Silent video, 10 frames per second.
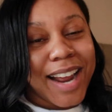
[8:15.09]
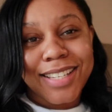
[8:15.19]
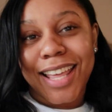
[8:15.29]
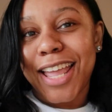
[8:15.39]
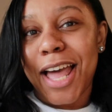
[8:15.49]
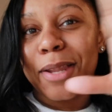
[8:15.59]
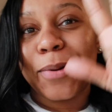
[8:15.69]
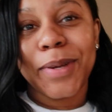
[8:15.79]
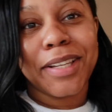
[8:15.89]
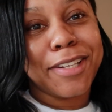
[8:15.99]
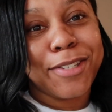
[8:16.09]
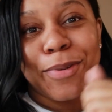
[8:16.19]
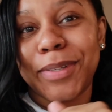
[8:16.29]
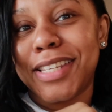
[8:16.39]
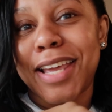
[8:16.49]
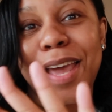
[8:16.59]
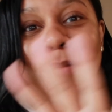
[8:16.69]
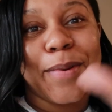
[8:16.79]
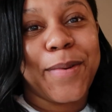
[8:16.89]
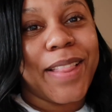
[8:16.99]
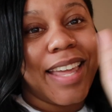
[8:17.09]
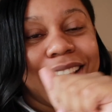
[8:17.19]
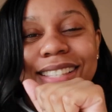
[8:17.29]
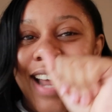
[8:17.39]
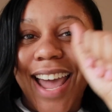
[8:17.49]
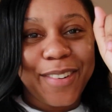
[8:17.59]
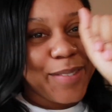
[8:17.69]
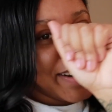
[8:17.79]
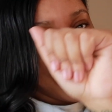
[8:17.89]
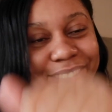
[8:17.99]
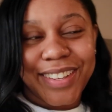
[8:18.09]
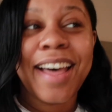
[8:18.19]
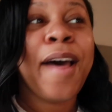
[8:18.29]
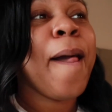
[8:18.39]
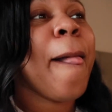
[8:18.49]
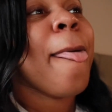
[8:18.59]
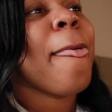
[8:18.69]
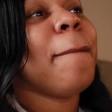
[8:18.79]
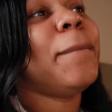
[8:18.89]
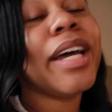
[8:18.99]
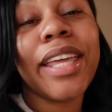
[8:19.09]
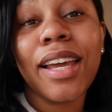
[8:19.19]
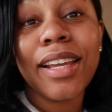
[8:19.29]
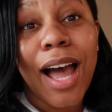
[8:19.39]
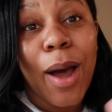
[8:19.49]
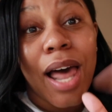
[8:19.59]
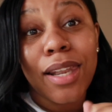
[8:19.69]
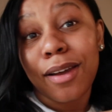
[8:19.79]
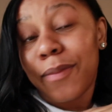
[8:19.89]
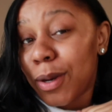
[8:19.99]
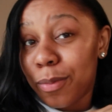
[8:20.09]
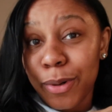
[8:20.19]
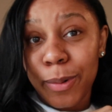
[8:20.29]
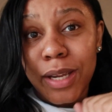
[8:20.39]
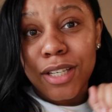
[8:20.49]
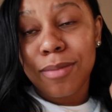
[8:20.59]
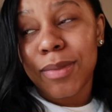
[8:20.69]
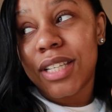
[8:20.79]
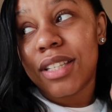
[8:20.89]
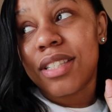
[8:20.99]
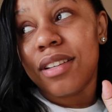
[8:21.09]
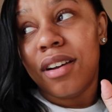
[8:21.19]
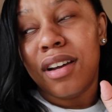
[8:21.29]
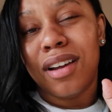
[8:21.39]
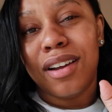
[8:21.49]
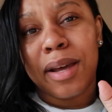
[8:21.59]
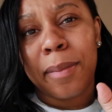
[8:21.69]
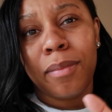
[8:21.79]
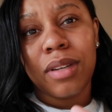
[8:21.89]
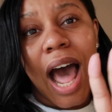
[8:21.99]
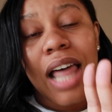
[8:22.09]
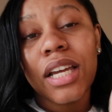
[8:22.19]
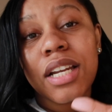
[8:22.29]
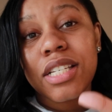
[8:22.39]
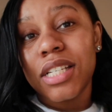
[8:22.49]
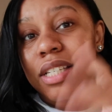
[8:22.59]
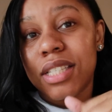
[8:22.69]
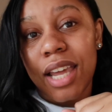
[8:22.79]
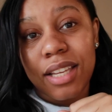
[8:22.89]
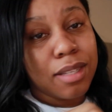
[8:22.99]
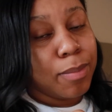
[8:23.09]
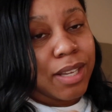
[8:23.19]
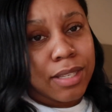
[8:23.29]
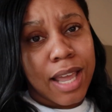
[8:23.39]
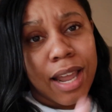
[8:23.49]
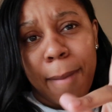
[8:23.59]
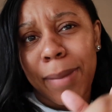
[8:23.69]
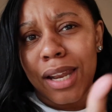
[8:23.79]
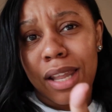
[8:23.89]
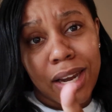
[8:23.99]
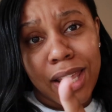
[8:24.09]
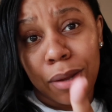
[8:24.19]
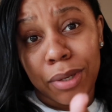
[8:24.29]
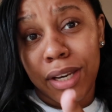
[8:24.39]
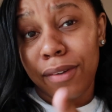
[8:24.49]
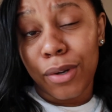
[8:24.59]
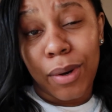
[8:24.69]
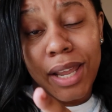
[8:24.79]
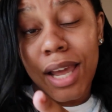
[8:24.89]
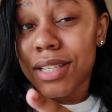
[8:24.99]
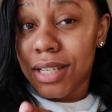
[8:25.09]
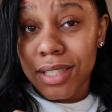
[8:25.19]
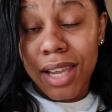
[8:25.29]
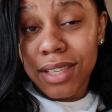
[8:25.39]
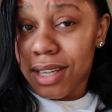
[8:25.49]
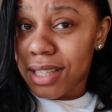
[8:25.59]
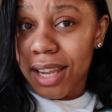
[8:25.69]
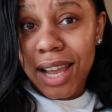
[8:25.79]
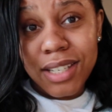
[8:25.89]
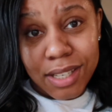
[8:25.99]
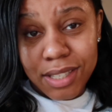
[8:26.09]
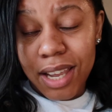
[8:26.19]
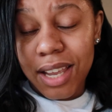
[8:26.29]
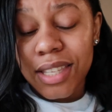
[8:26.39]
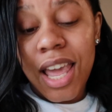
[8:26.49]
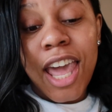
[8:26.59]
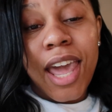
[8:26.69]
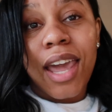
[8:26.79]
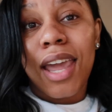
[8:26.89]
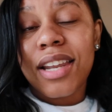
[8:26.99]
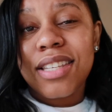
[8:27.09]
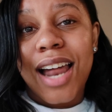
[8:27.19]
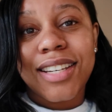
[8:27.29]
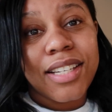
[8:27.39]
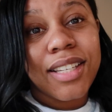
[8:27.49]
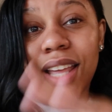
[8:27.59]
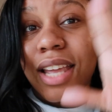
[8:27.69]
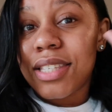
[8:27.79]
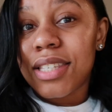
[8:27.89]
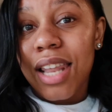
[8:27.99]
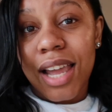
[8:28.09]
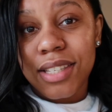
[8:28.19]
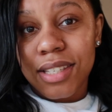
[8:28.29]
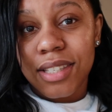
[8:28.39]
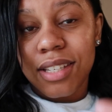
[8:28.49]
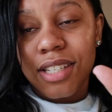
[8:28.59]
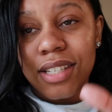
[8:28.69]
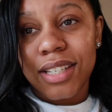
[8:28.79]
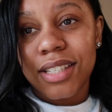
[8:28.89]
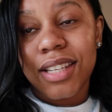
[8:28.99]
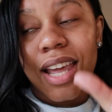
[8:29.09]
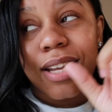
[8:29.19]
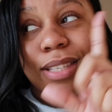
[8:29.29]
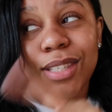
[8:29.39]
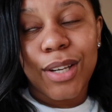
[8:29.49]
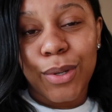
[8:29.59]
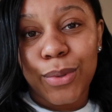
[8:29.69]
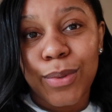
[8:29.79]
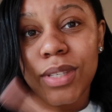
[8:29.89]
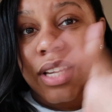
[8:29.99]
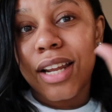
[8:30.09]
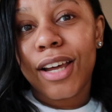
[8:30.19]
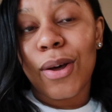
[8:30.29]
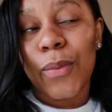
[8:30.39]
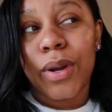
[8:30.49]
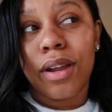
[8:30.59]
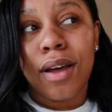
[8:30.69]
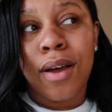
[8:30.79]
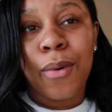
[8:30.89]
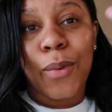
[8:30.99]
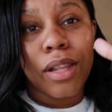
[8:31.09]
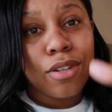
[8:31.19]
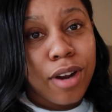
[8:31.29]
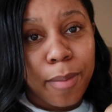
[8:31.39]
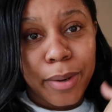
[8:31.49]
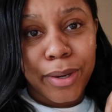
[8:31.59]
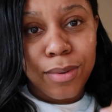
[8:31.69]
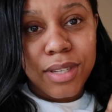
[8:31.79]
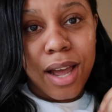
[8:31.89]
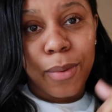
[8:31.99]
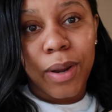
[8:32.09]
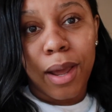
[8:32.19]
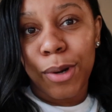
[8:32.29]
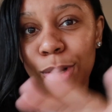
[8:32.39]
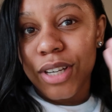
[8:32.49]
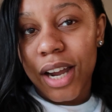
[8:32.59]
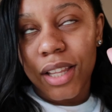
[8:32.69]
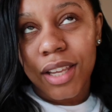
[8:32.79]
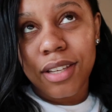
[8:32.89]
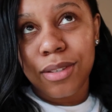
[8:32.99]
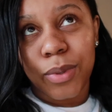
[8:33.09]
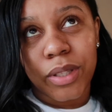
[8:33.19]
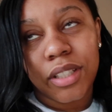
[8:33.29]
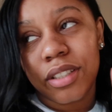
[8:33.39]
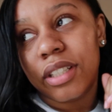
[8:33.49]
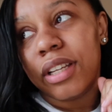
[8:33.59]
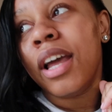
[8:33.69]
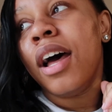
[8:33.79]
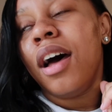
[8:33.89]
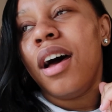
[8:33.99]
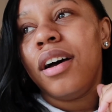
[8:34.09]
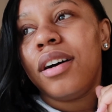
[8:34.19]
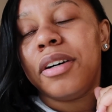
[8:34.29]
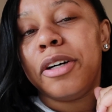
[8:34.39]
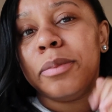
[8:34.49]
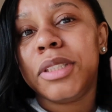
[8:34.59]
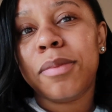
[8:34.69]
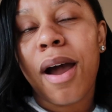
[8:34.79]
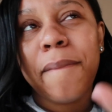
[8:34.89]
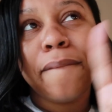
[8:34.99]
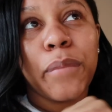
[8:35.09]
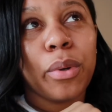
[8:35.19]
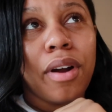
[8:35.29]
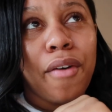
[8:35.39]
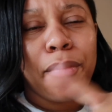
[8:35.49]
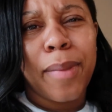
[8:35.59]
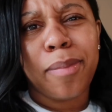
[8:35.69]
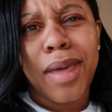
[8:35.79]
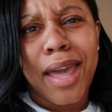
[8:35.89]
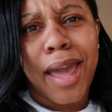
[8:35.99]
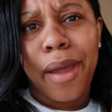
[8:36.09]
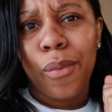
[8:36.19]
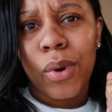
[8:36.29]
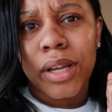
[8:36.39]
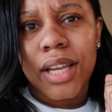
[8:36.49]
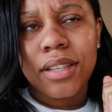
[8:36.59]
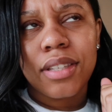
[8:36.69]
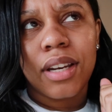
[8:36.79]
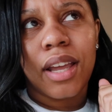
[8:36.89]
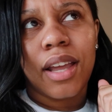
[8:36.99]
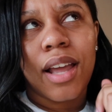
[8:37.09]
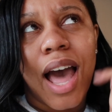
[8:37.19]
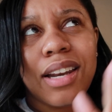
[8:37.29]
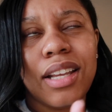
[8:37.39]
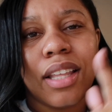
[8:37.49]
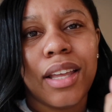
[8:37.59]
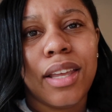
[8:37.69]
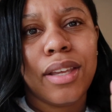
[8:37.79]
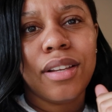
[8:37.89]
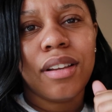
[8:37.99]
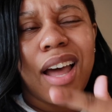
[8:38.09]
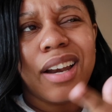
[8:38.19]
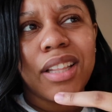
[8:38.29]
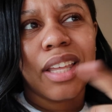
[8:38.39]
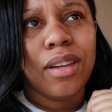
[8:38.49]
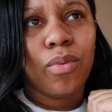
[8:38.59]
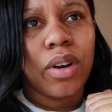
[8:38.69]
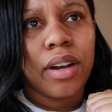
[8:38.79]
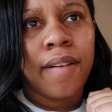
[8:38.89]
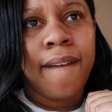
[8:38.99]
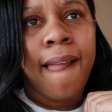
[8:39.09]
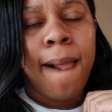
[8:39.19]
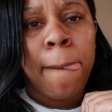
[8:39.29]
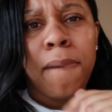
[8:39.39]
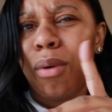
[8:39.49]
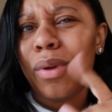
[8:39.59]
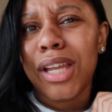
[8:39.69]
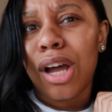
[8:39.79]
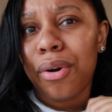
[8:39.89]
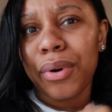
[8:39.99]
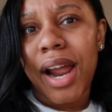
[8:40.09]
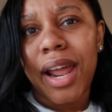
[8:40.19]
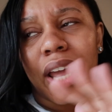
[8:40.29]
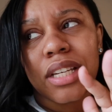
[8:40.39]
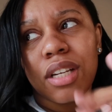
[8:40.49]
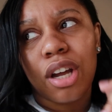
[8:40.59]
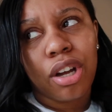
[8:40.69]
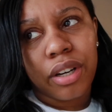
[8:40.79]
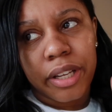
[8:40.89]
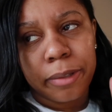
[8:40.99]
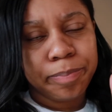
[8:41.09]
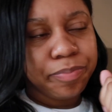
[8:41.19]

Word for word: I just gave y'all a quick little story time on last night or whatever. But yeah, y'all, I love edible arrangements. Um, I love the cheesecakes to be exact. I bet a lot of y'all didn't even know they got cheesecakes. Yes, they got cheesecakes. And it's not cheesecake slices, it's cheesecake circles. And it comes with a regular strawberry on top without no chocolate. It's really good. Um, she bought me four of them, baby. A A, one yesterday. I need to eat. I need to eat one. I'm really hungry. I ain't ate shit all day.